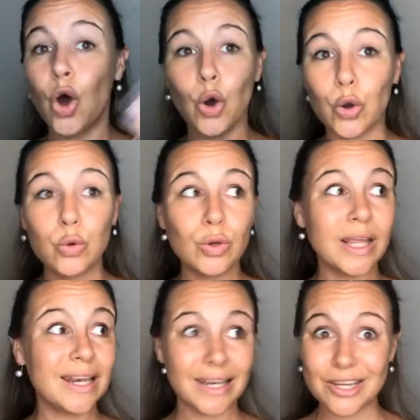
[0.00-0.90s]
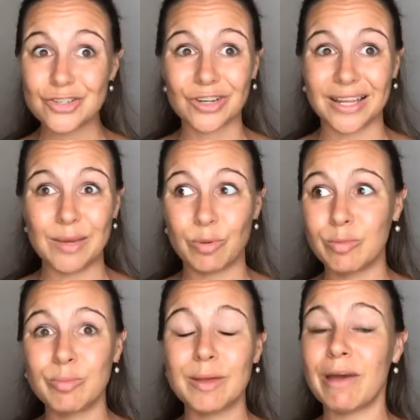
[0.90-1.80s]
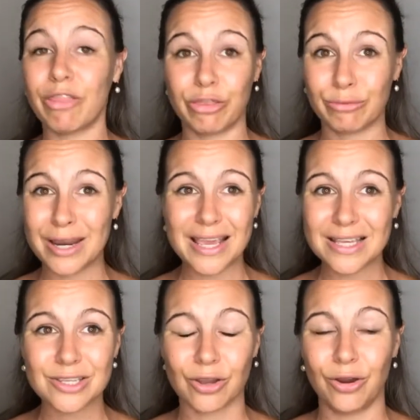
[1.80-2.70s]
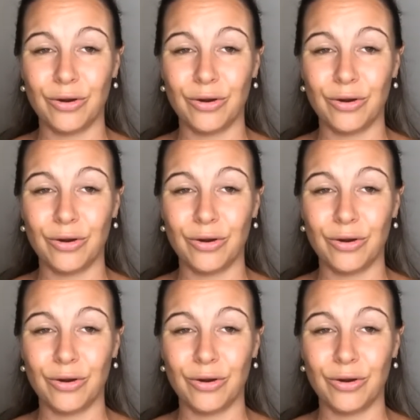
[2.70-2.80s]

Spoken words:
only literally probably about 3 years ago.